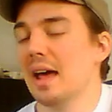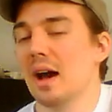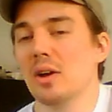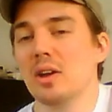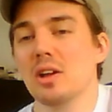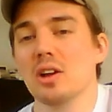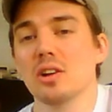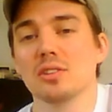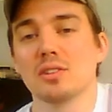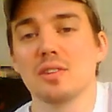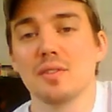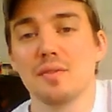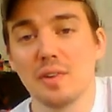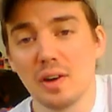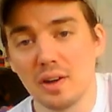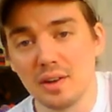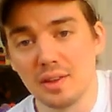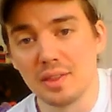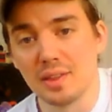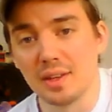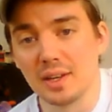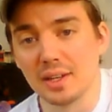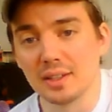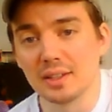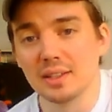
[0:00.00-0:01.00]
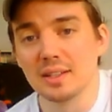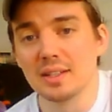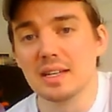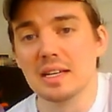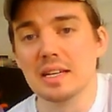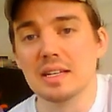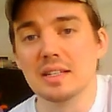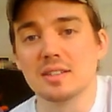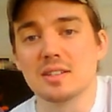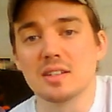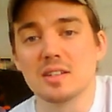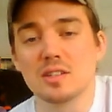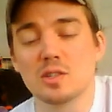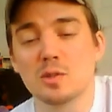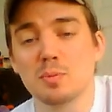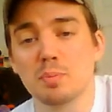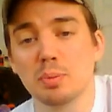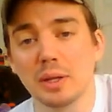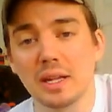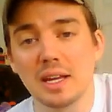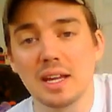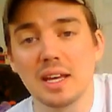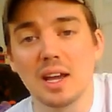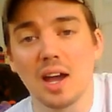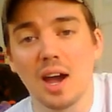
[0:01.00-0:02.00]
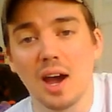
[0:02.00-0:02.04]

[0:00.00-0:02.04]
here's the fun thing, is splitting